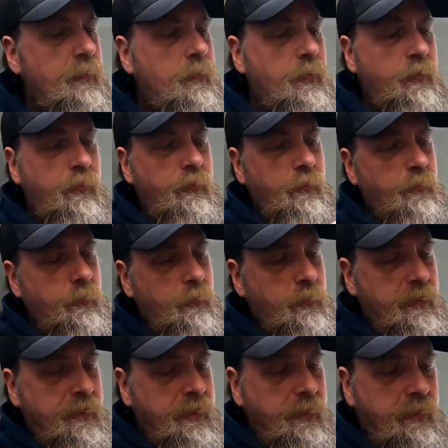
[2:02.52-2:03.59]
once
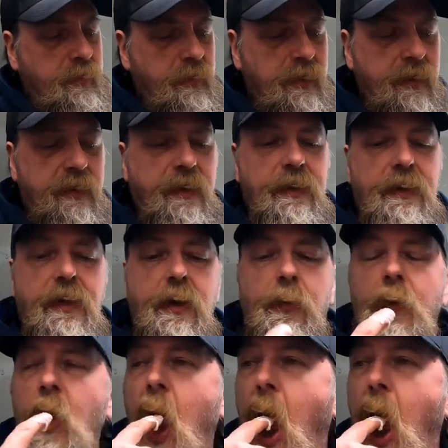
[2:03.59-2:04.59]
you, there we go.